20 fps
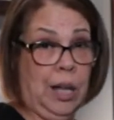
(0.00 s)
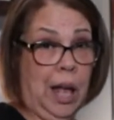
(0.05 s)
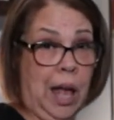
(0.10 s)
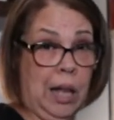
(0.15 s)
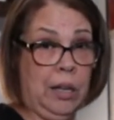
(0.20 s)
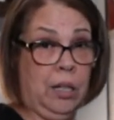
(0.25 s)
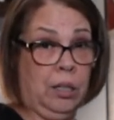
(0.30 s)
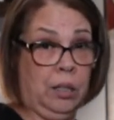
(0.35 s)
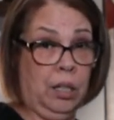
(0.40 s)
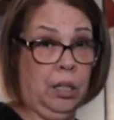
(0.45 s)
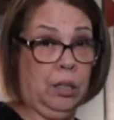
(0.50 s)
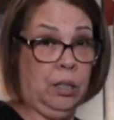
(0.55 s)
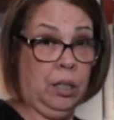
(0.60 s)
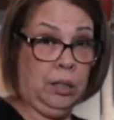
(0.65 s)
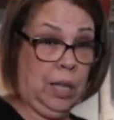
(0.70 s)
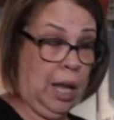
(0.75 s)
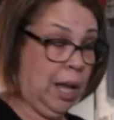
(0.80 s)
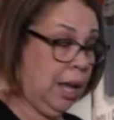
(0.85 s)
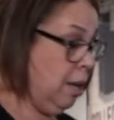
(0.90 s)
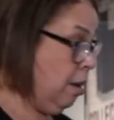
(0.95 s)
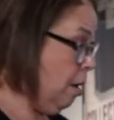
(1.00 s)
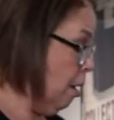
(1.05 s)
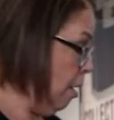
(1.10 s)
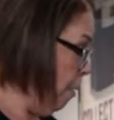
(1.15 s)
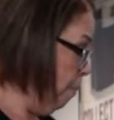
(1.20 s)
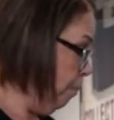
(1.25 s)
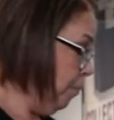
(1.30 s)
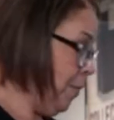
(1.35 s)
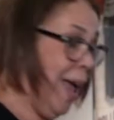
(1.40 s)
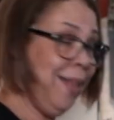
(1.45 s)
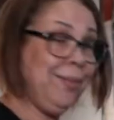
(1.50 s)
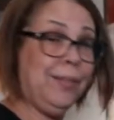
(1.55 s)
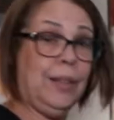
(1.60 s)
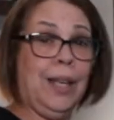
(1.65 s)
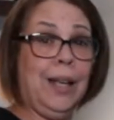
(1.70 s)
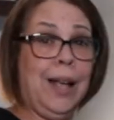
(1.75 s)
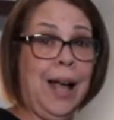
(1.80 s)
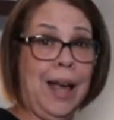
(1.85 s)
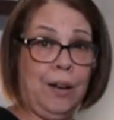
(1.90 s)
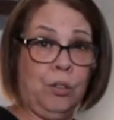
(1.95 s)
got it the other day, that
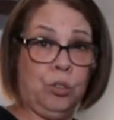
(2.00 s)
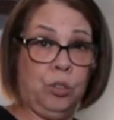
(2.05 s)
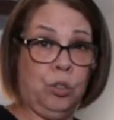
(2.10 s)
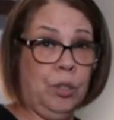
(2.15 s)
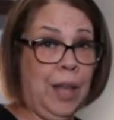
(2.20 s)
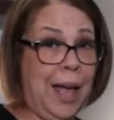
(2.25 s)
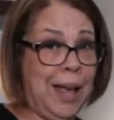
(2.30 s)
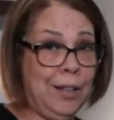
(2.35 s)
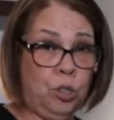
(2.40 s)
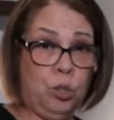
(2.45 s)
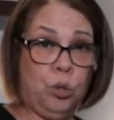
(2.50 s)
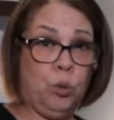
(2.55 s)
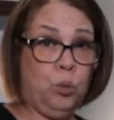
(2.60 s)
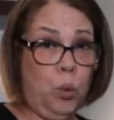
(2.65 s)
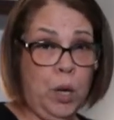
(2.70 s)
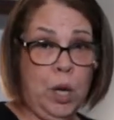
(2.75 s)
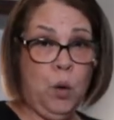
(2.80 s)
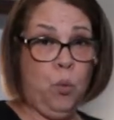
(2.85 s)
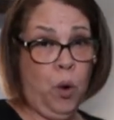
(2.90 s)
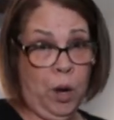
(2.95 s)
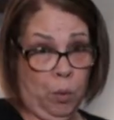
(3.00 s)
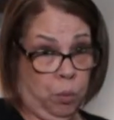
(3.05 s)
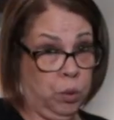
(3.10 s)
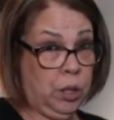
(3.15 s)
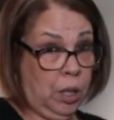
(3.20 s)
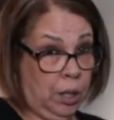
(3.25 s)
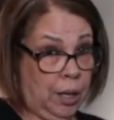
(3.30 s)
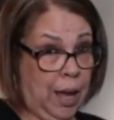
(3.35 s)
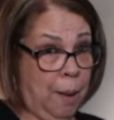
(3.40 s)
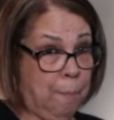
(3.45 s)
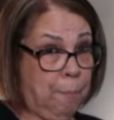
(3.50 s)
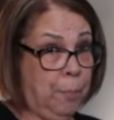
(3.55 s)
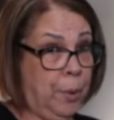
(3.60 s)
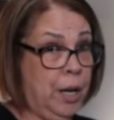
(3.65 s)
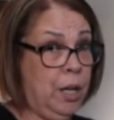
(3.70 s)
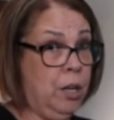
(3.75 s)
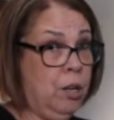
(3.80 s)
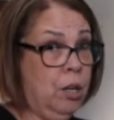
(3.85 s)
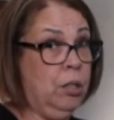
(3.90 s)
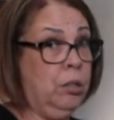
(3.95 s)
thing got a nice sweet, it came
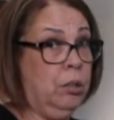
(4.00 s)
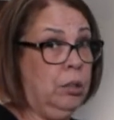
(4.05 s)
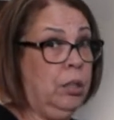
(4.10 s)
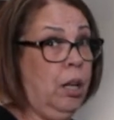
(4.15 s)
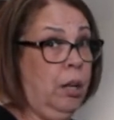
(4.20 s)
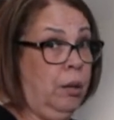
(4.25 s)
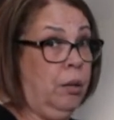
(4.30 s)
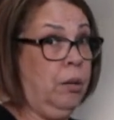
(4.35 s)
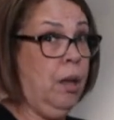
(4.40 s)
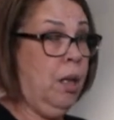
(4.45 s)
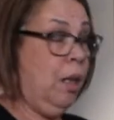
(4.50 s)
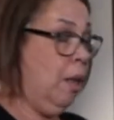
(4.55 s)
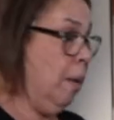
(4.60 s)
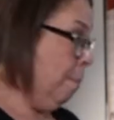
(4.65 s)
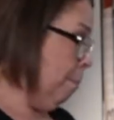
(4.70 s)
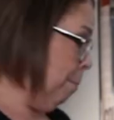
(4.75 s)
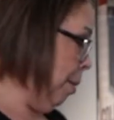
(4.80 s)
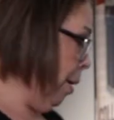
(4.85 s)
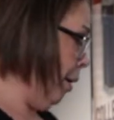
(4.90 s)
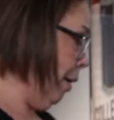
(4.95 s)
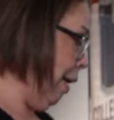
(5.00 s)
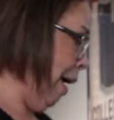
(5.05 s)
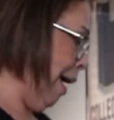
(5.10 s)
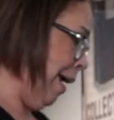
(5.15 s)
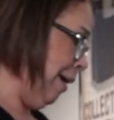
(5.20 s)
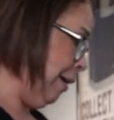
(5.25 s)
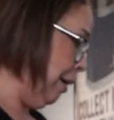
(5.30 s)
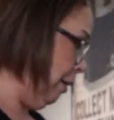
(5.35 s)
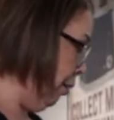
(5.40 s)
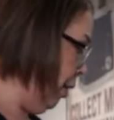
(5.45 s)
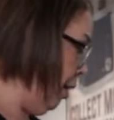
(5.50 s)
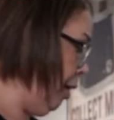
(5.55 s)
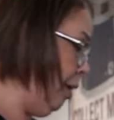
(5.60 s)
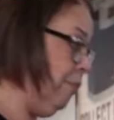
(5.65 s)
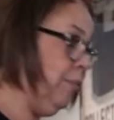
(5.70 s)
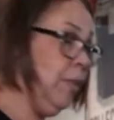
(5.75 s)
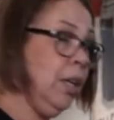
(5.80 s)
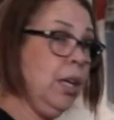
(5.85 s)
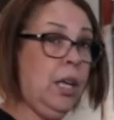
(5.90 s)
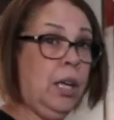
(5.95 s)
pretty good done, but I
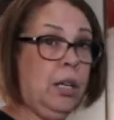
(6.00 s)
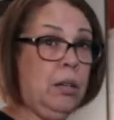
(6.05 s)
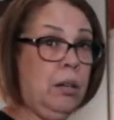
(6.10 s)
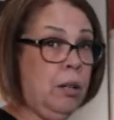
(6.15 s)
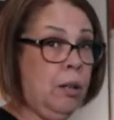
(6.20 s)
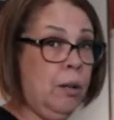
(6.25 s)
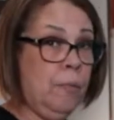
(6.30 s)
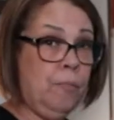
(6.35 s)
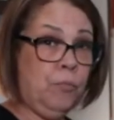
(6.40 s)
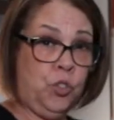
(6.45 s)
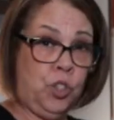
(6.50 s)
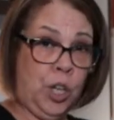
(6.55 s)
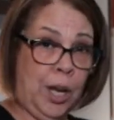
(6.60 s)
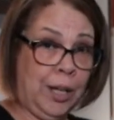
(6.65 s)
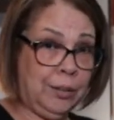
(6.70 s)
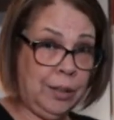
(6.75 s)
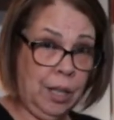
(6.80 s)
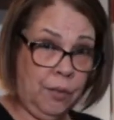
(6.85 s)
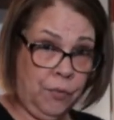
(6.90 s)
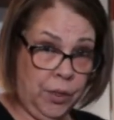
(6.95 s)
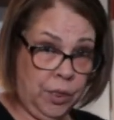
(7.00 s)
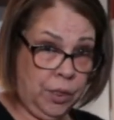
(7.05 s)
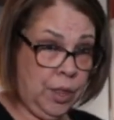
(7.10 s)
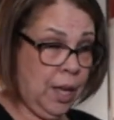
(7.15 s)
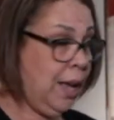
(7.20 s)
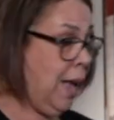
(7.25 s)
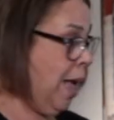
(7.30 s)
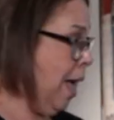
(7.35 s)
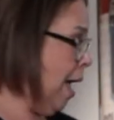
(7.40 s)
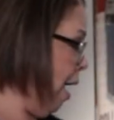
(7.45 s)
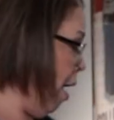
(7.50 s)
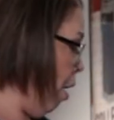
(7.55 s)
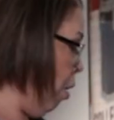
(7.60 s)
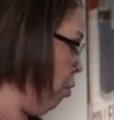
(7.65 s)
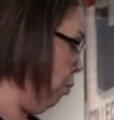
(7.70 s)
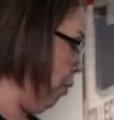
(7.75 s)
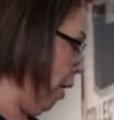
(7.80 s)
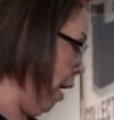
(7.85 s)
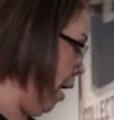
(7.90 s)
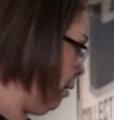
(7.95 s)
cleaned it, checked everything
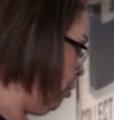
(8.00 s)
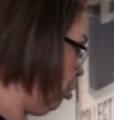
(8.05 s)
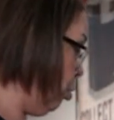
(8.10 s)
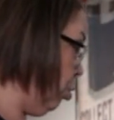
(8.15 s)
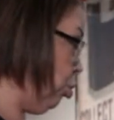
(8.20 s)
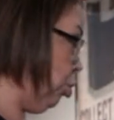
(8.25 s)
out, right? So